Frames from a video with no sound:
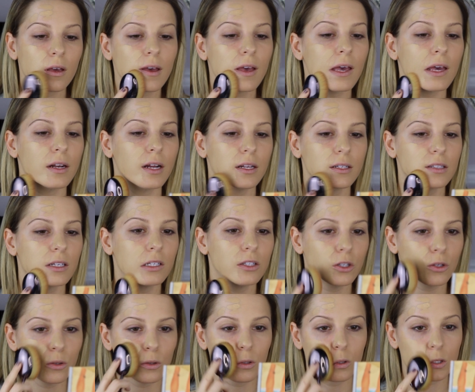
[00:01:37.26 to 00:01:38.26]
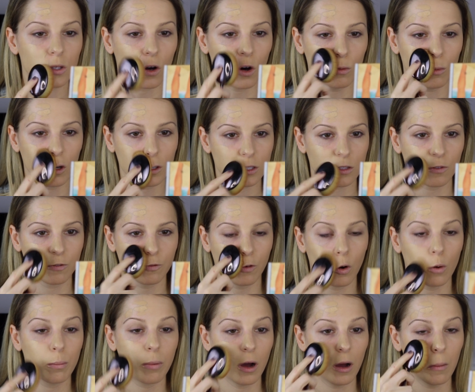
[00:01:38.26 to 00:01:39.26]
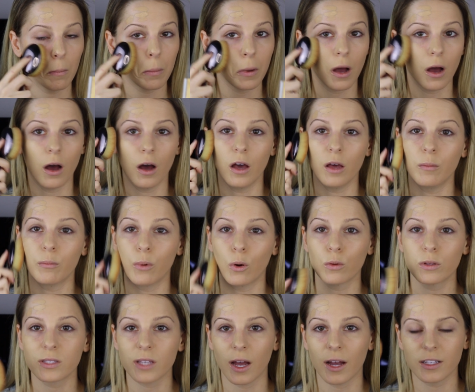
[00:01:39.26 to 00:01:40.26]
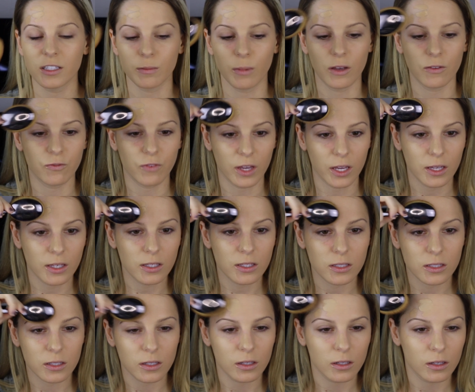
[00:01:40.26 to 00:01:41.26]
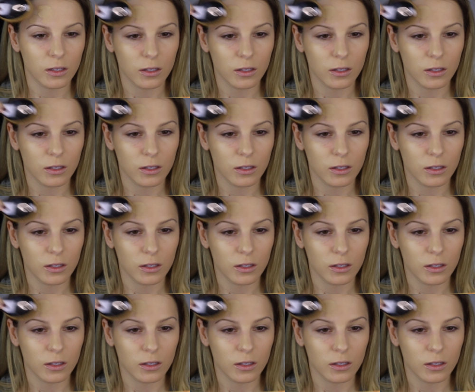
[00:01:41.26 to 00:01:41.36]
And I did use almost a full pump on both sides of my face,